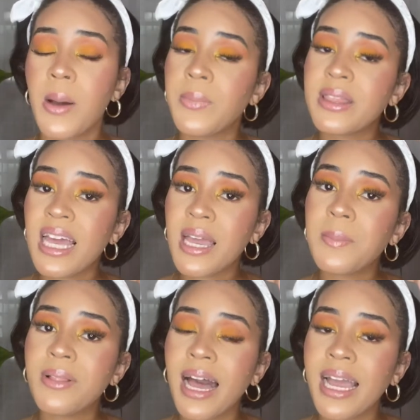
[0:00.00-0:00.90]
but they
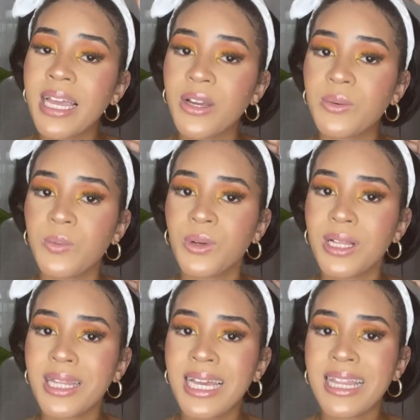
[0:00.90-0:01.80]
apply it
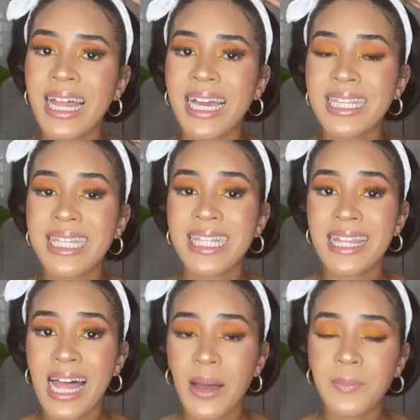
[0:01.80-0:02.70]
really like
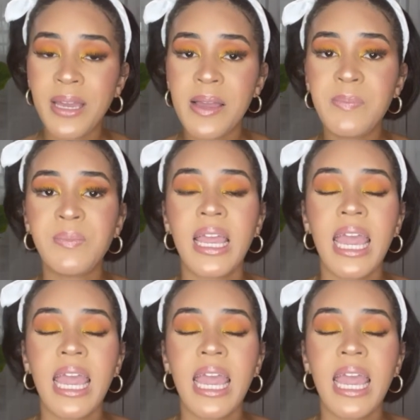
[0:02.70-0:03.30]
sloppy,